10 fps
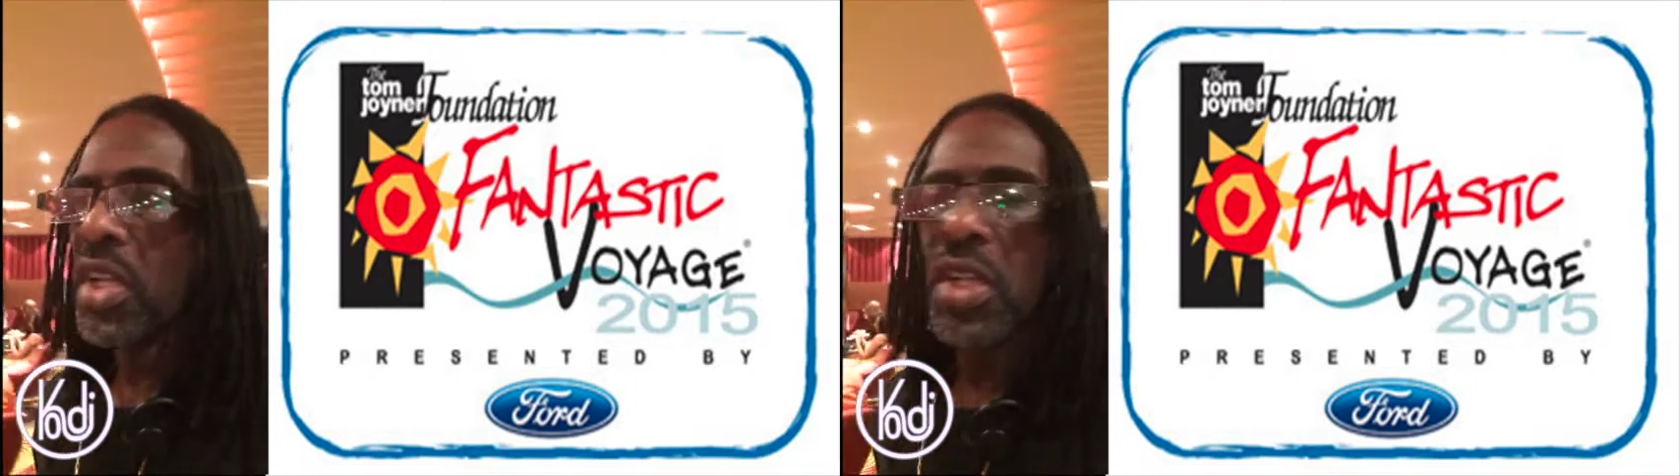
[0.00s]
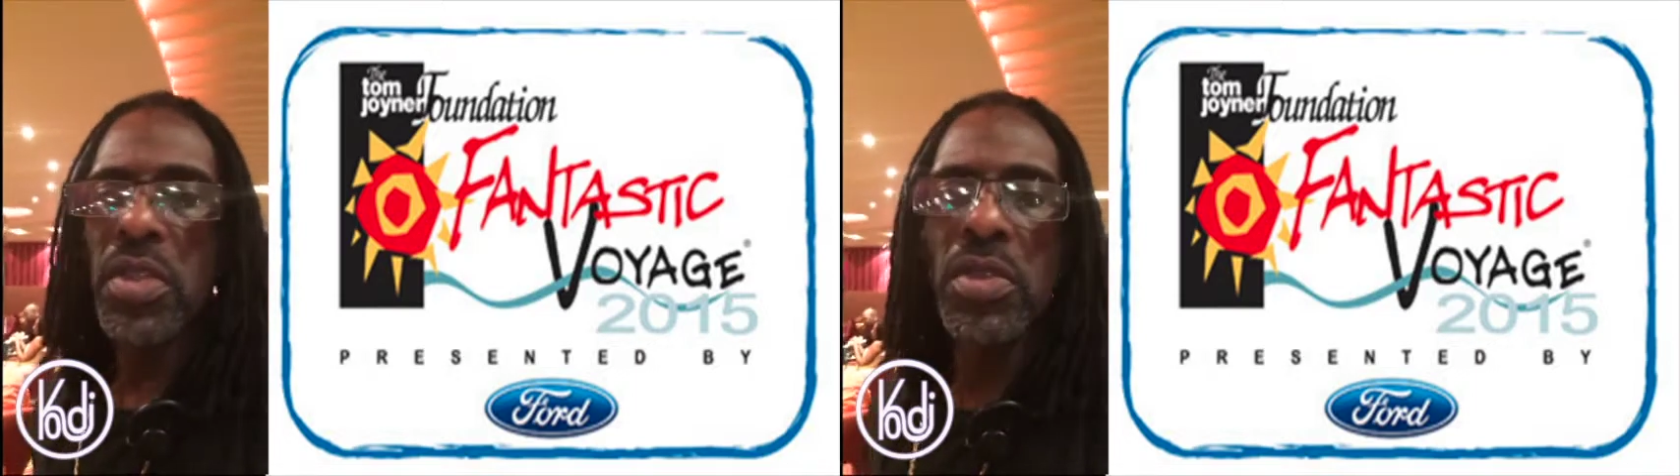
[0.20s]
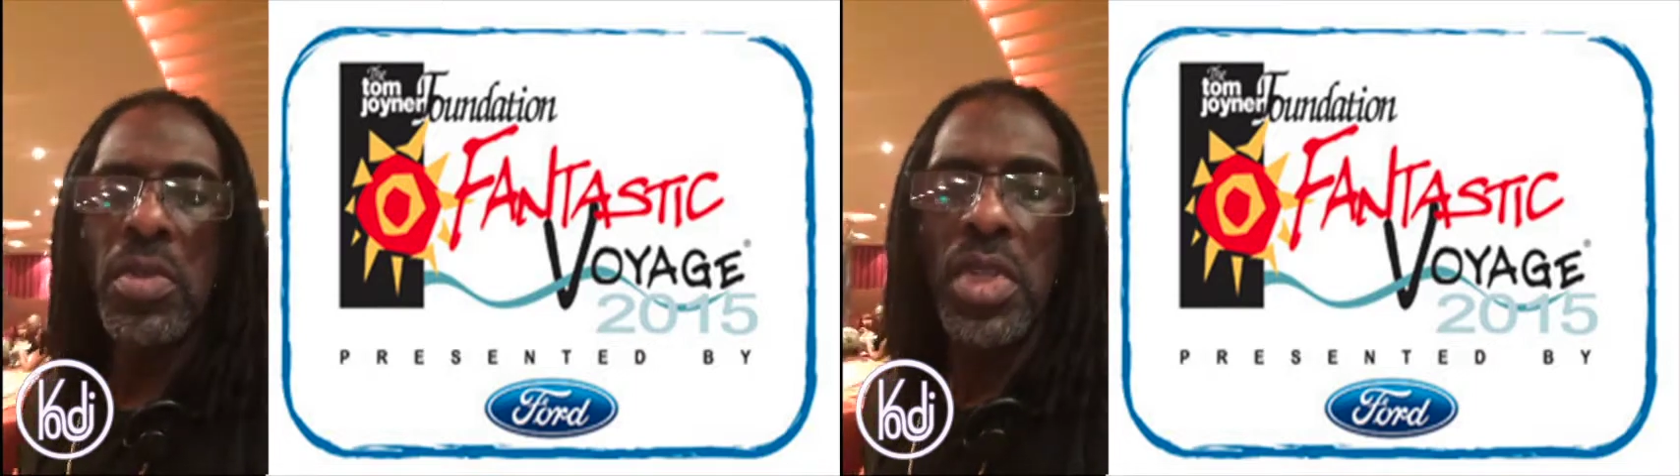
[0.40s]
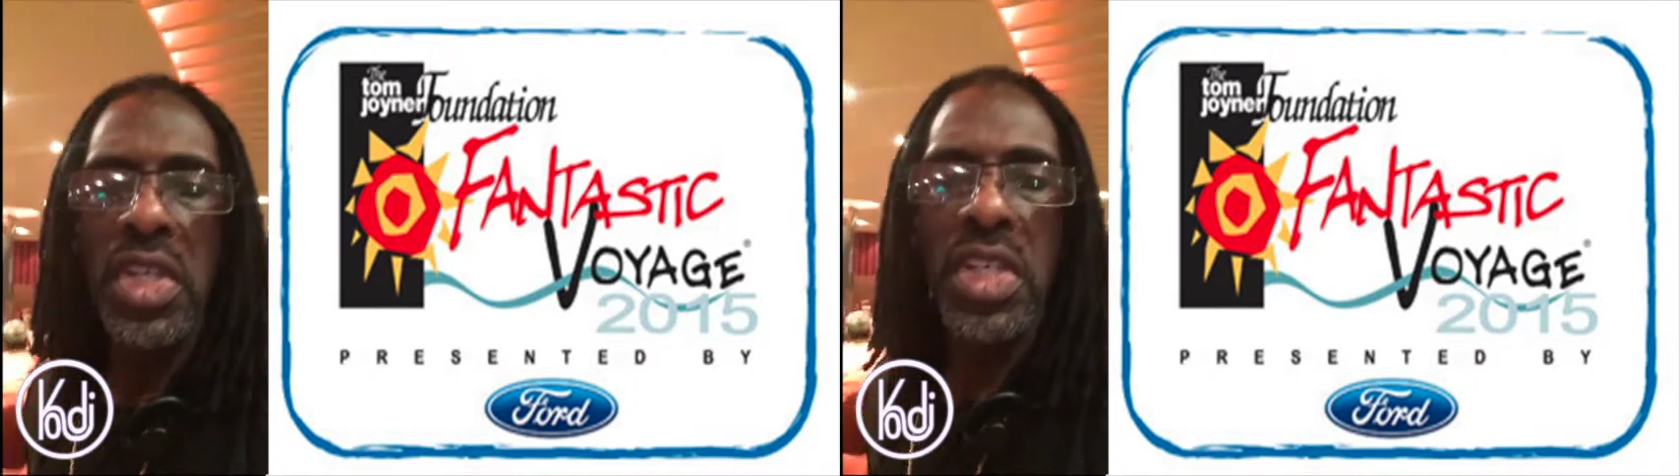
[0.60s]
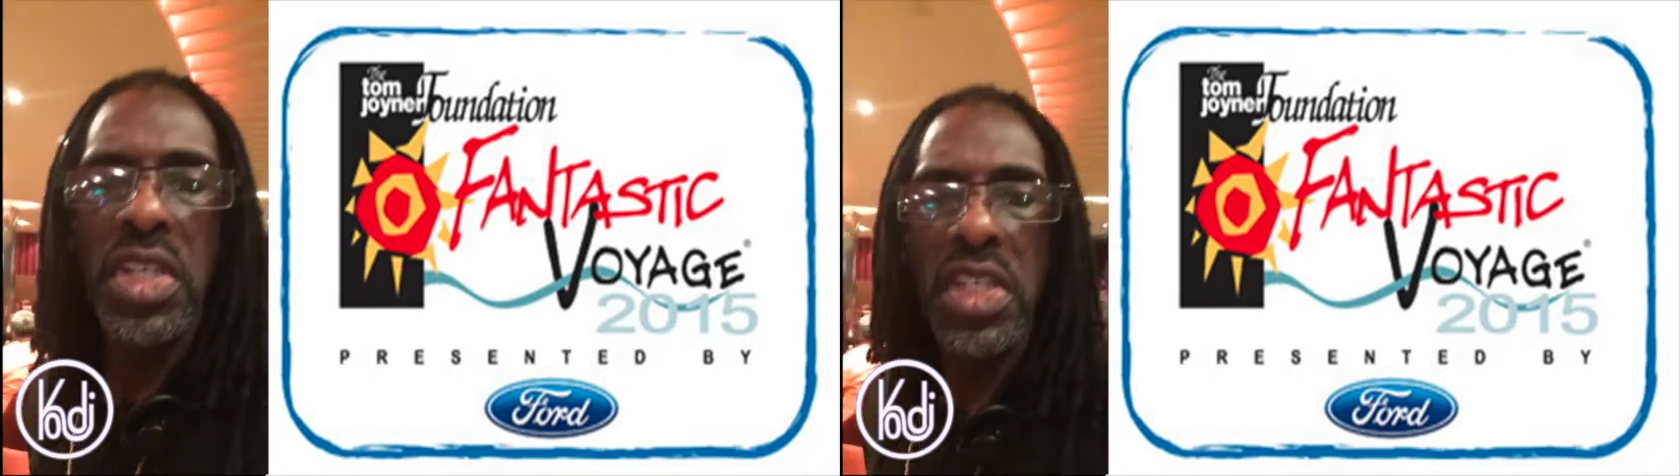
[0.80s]
learn some
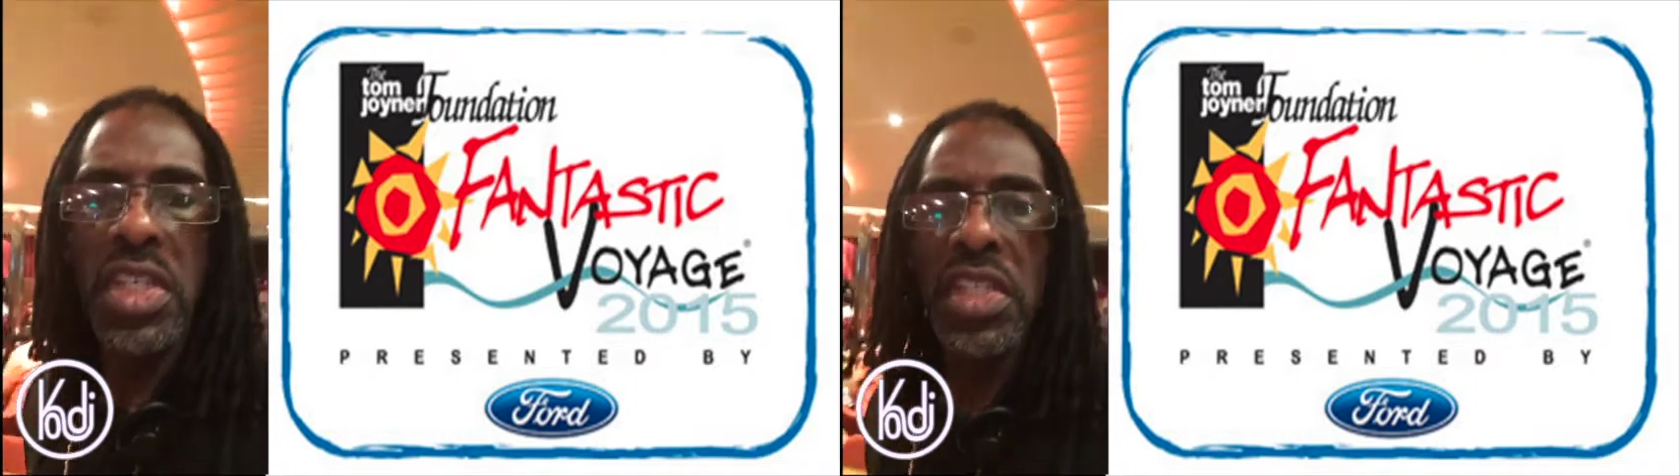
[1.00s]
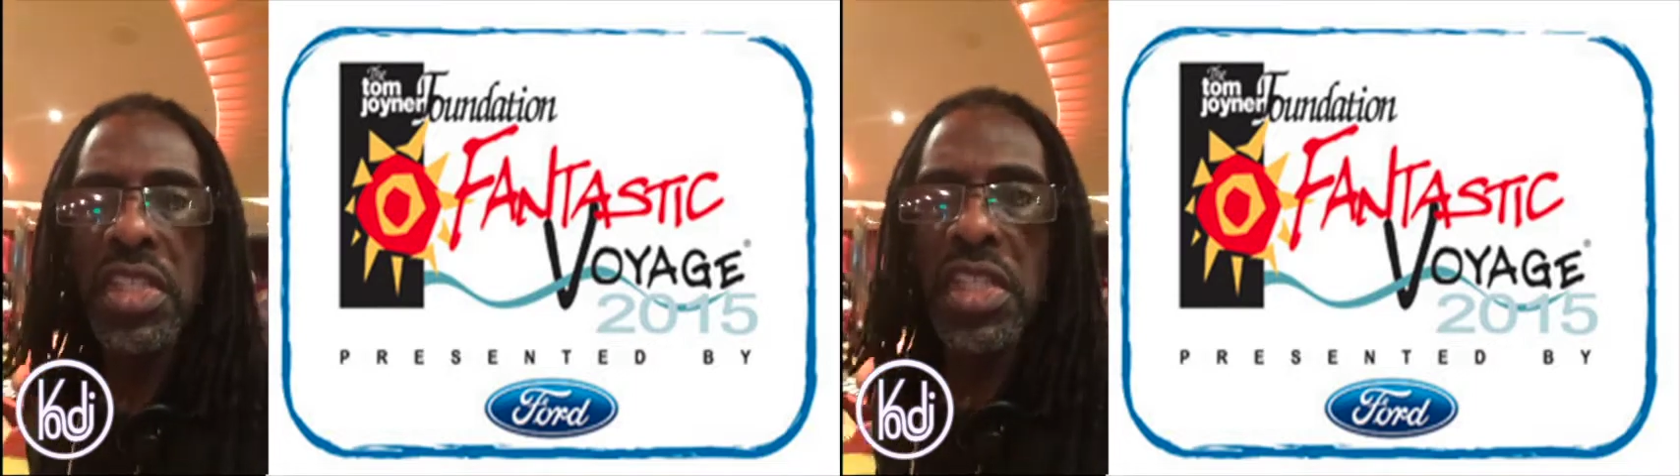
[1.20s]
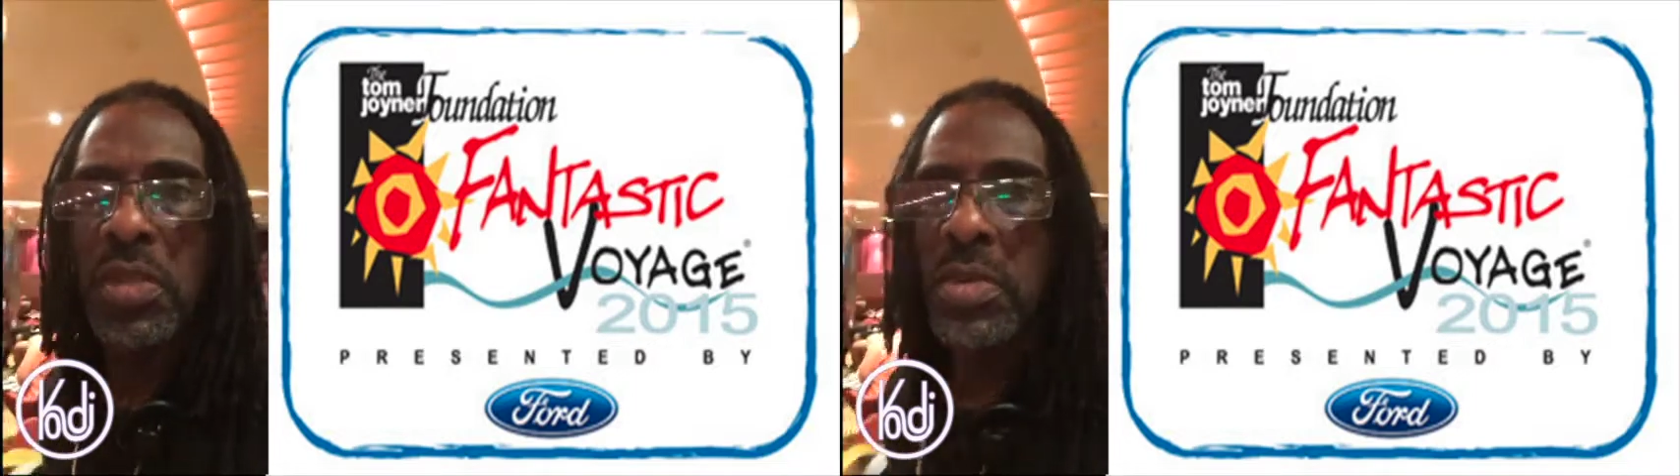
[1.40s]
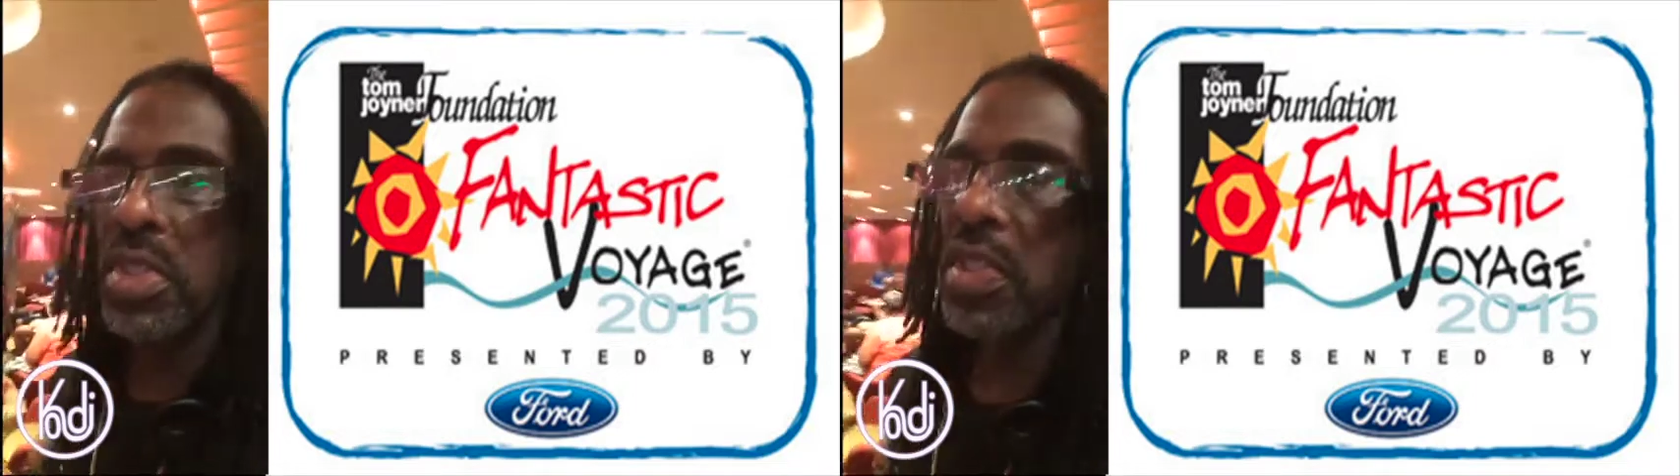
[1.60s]
good cooking tips.